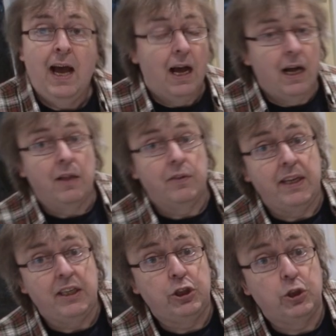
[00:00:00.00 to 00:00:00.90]

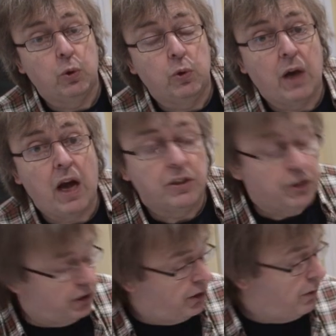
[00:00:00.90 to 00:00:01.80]
The short
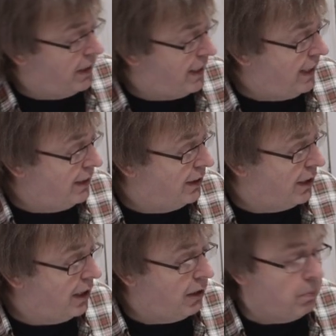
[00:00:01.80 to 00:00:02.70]
answer to it is
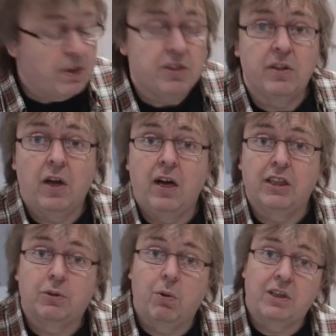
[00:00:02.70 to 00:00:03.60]
you print at the
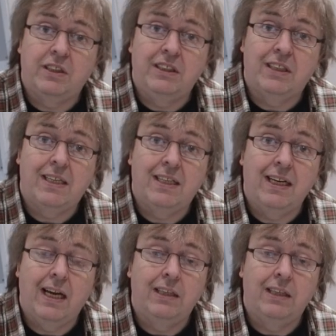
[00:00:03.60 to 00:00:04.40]
highest quality setting